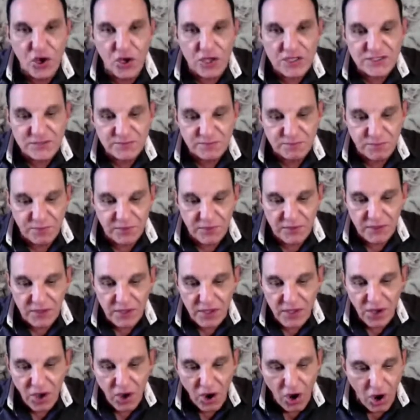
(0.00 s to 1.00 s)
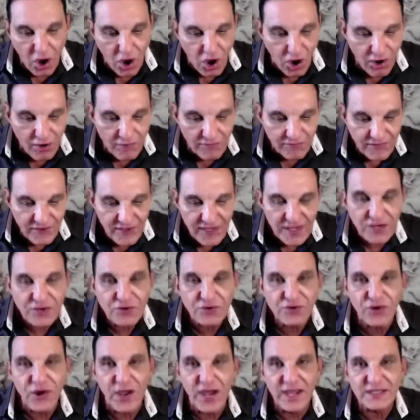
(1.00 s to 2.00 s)
gospel of
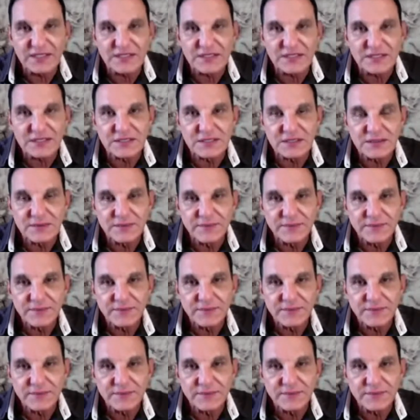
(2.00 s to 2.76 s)
Christ.